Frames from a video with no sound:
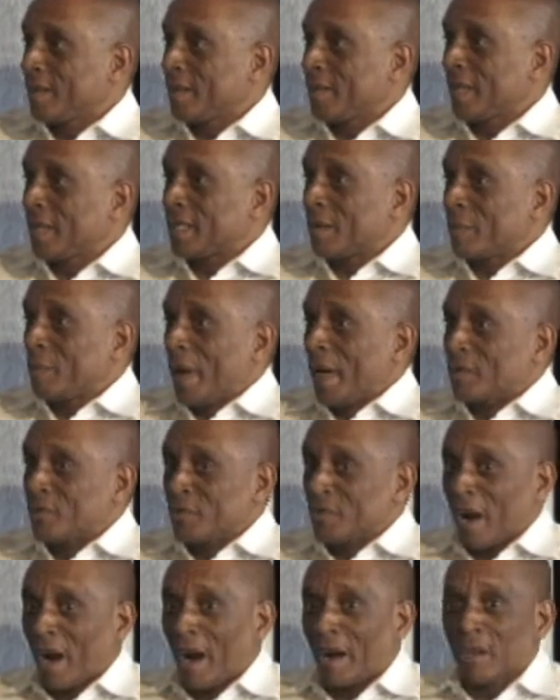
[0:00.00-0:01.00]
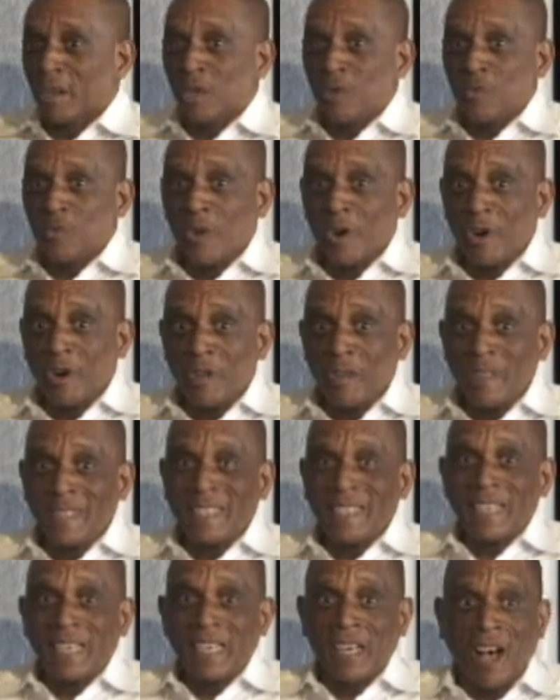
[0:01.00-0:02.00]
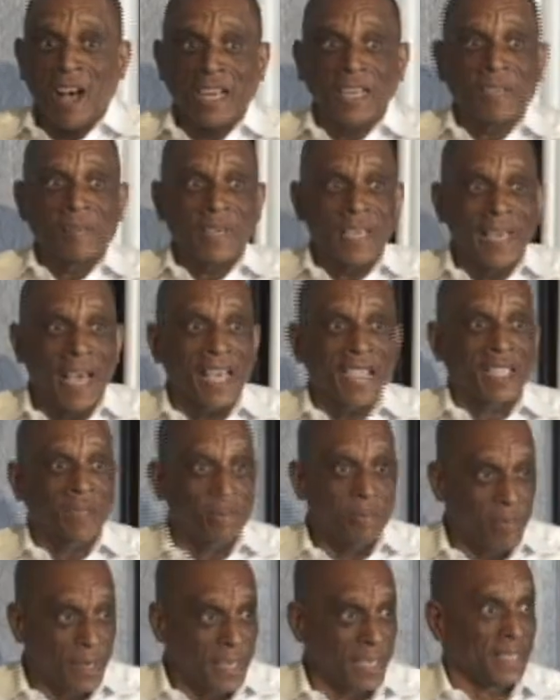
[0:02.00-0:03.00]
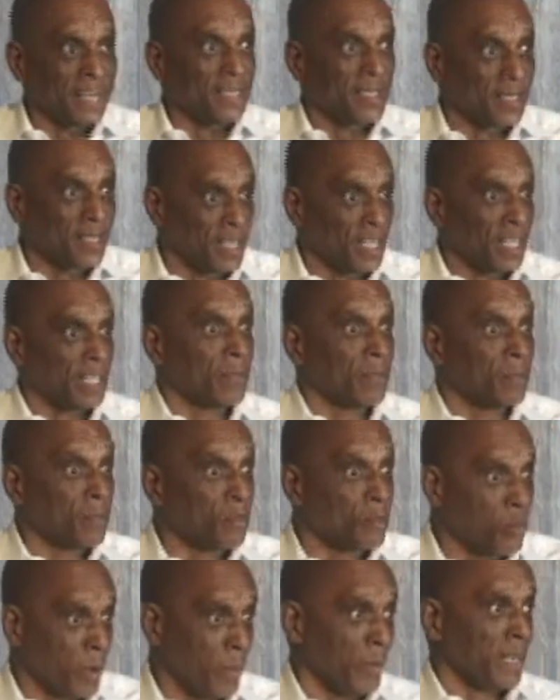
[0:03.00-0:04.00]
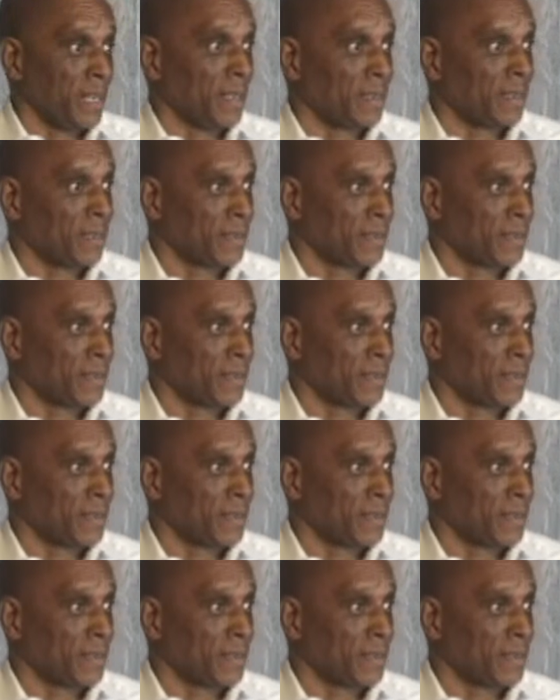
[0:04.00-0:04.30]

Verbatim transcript: that the patriarchal world economy has placed in women.